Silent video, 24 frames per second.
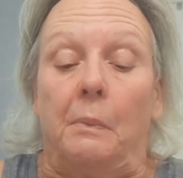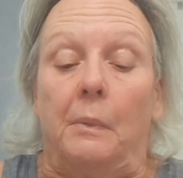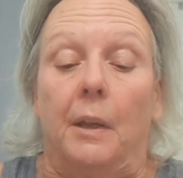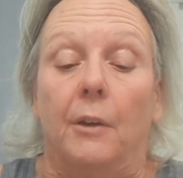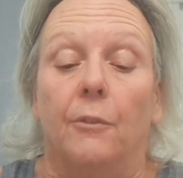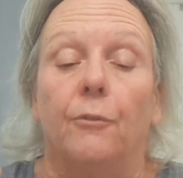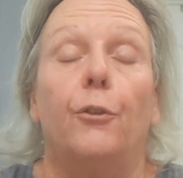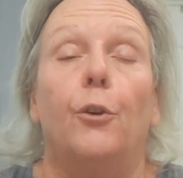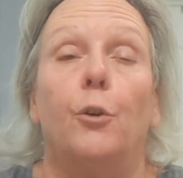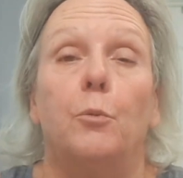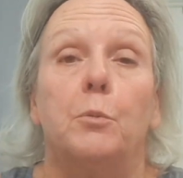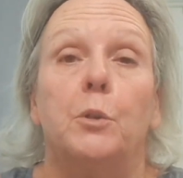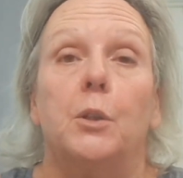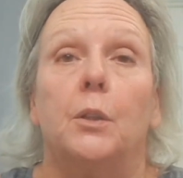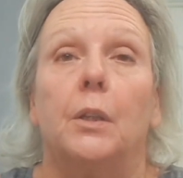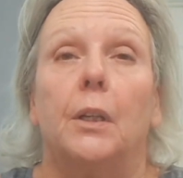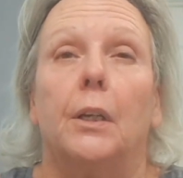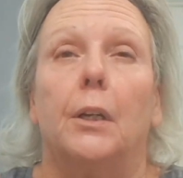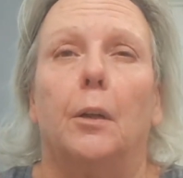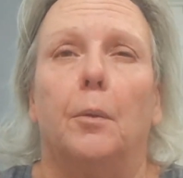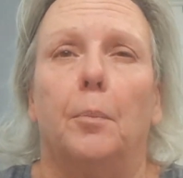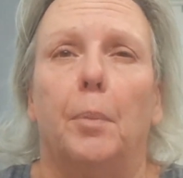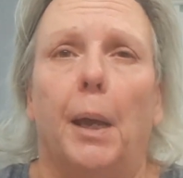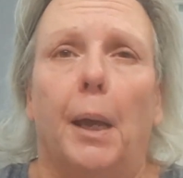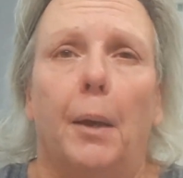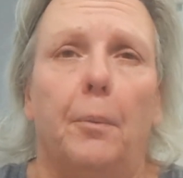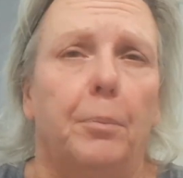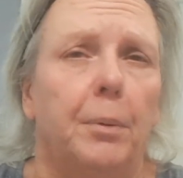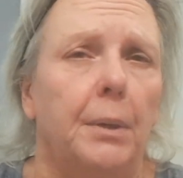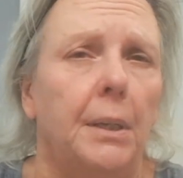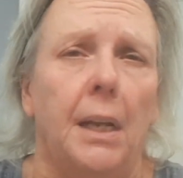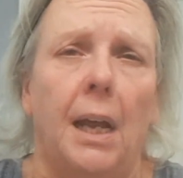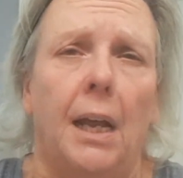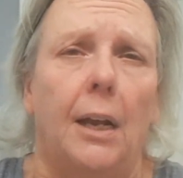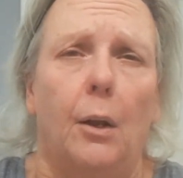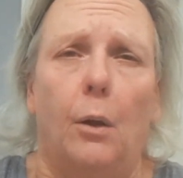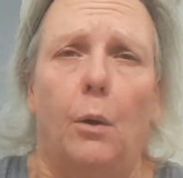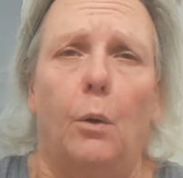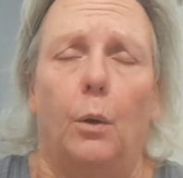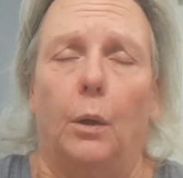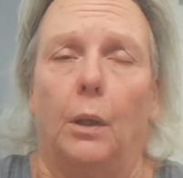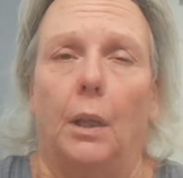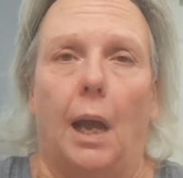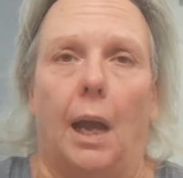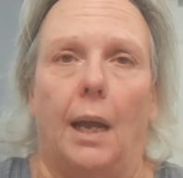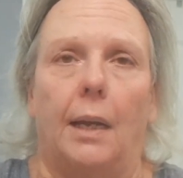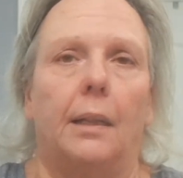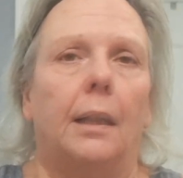It foams a little bit, but not a whole
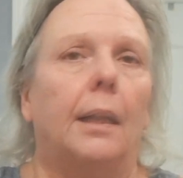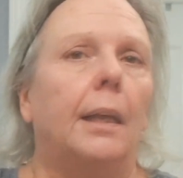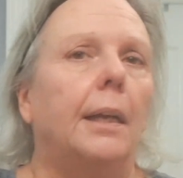lot,